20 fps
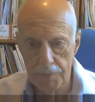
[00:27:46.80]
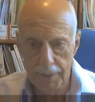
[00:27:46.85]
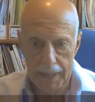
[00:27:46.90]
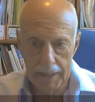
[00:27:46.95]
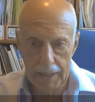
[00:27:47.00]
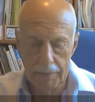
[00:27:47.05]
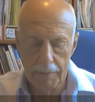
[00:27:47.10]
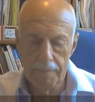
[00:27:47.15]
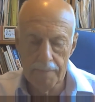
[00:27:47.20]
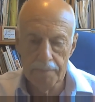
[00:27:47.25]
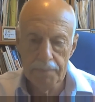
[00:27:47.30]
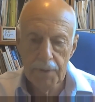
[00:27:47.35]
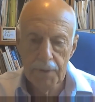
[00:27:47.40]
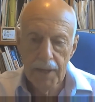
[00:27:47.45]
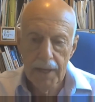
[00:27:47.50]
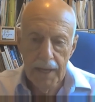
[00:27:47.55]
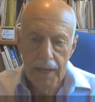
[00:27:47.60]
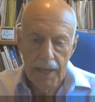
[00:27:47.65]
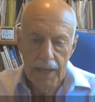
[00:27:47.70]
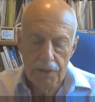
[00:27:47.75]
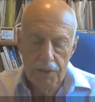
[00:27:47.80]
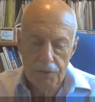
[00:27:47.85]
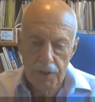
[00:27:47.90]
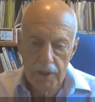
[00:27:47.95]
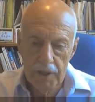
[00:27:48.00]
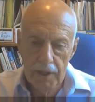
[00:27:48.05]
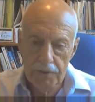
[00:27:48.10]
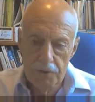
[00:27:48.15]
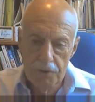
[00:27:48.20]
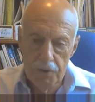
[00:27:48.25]
Academy is
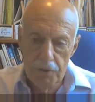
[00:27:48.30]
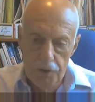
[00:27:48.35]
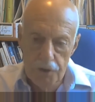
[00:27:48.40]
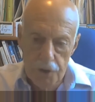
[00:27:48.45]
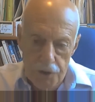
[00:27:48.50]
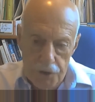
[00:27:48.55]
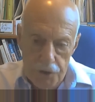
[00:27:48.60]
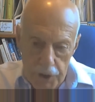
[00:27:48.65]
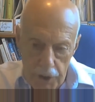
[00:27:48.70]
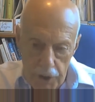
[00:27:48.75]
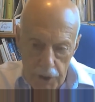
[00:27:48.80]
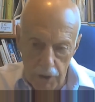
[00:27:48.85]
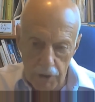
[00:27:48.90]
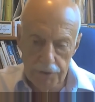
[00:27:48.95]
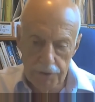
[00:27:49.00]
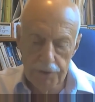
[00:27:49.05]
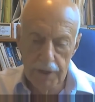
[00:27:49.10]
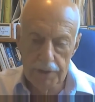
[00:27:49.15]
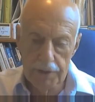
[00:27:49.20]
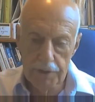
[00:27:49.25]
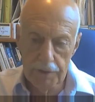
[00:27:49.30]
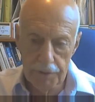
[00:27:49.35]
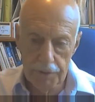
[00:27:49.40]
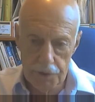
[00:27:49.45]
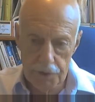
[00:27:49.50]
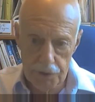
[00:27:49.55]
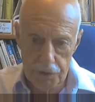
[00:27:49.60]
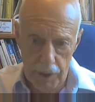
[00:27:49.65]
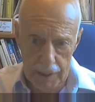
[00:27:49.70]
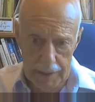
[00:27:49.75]
it's not just the content of the
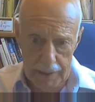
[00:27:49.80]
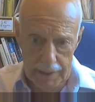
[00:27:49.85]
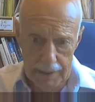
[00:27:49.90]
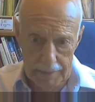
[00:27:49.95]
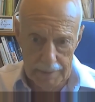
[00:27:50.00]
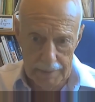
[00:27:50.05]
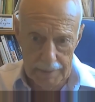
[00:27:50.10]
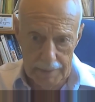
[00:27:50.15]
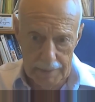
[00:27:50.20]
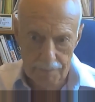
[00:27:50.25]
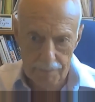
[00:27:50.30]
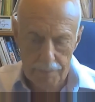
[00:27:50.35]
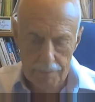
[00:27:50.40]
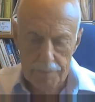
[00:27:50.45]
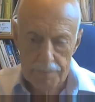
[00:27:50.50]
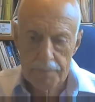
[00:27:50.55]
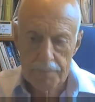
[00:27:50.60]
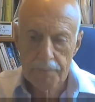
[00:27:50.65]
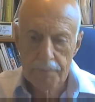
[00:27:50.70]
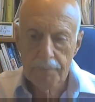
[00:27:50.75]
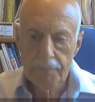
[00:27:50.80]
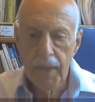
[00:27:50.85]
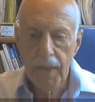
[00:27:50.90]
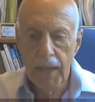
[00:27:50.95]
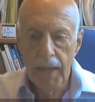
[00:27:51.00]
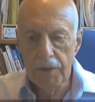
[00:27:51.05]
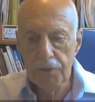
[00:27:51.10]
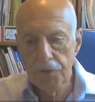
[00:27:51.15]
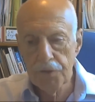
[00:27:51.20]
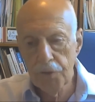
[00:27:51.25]
training,
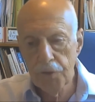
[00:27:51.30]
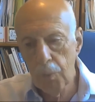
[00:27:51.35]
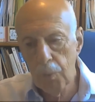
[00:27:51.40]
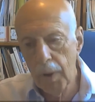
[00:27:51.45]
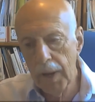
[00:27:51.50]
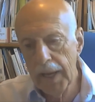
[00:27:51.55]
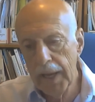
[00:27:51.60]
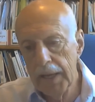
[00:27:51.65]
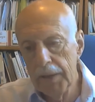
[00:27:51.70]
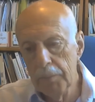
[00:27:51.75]
it's the way